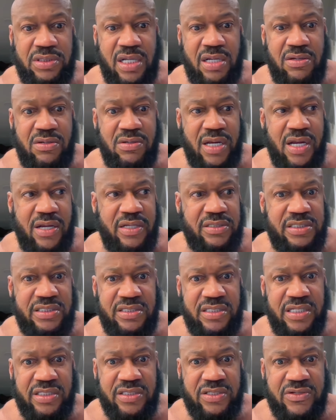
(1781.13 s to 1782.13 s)
Like, okay,
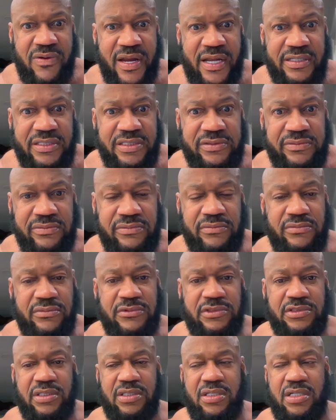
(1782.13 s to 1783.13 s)
these niggas crazy?
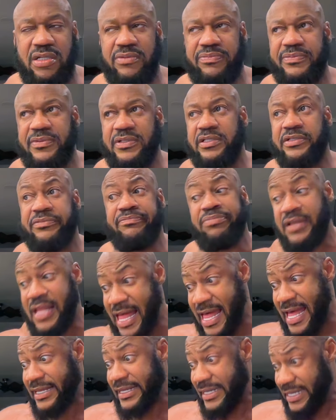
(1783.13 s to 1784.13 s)
Yeah, please
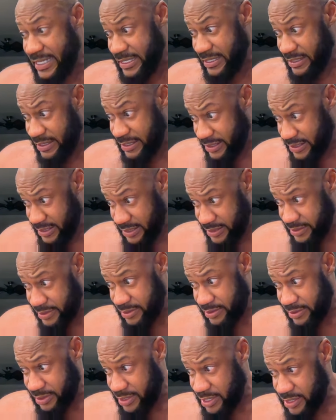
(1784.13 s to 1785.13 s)
block and
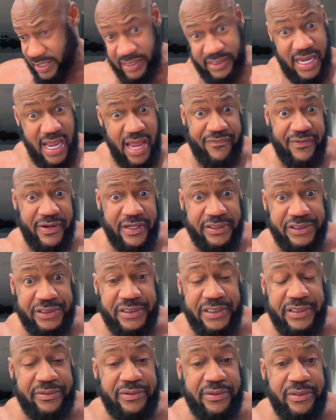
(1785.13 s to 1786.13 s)
delete. I ain't got time for that
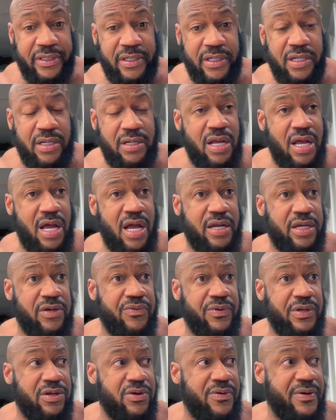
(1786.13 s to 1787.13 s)
shit. I
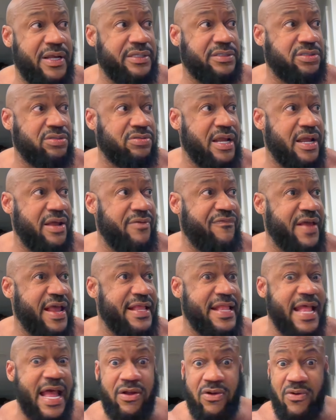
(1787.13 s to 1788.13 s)
get rid of your ass so damn
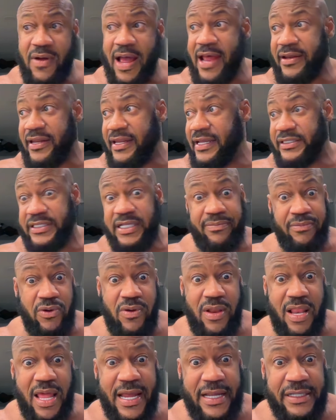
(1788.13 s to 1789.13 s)
fast, I can go out and get 10
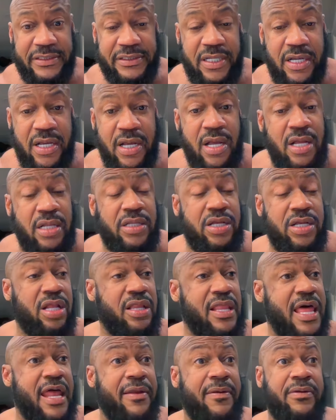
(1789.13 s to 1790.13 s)
more clients. There are a
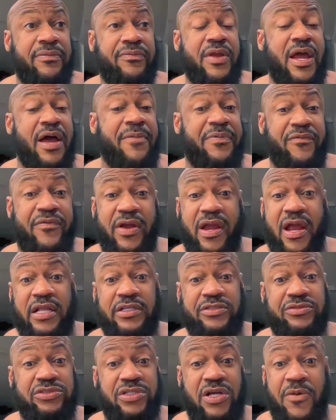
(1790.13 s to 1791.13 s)
lot of, gotta be very
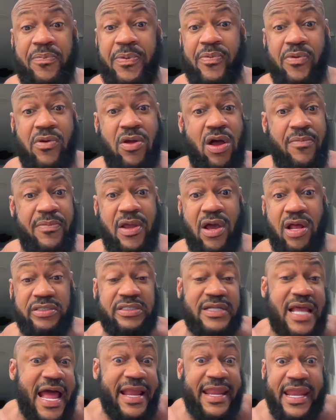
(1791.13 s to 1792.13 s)
honest with y'all. People call me all
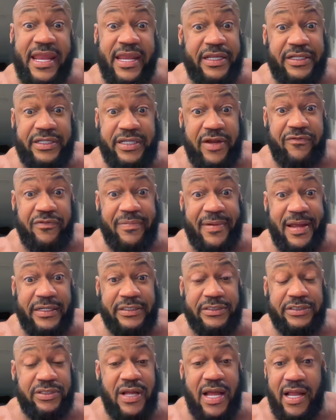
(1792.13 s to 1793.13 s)
the time. I can't get to
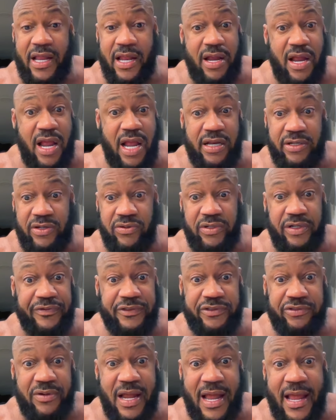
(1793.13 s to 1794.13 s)
everybody, so I, I don't
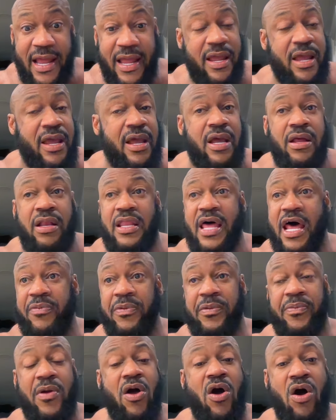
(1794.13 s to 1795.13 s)
even try. A lot of
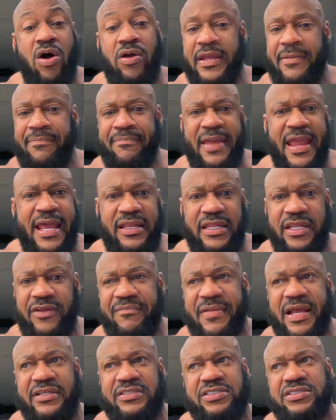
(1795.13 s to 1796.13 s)
people call, get mad, leave
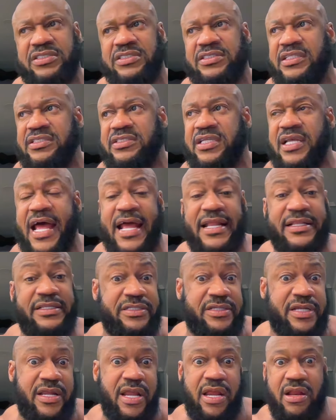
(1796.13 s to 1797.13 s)
messages. I, I
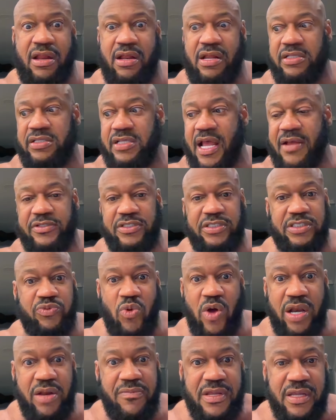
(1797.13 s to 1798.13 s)
can't, I'm just
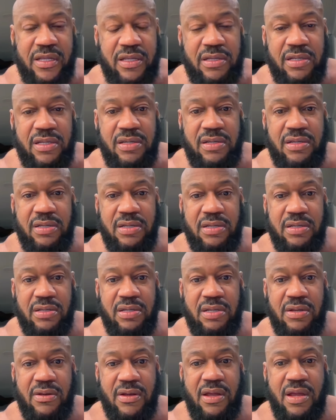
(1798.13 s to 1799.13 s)
one of me.
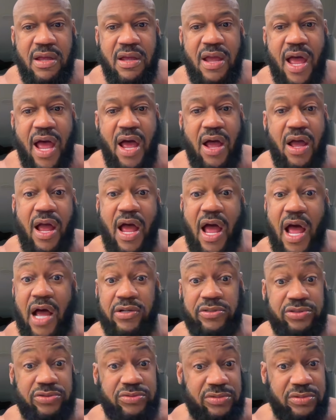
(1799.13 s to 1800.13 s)

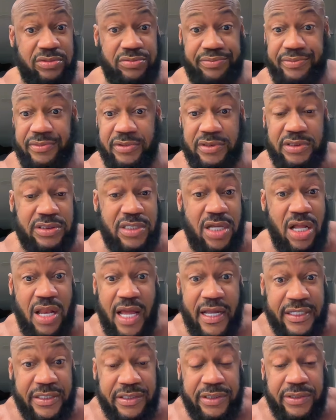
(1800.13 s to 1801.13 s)
Ouch. That's all
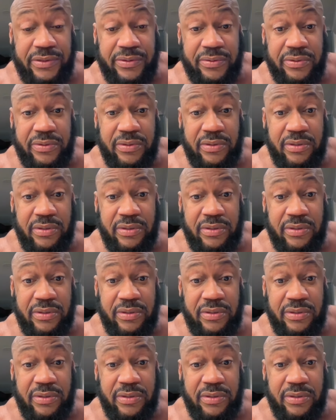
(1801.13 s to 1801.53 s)
I can do.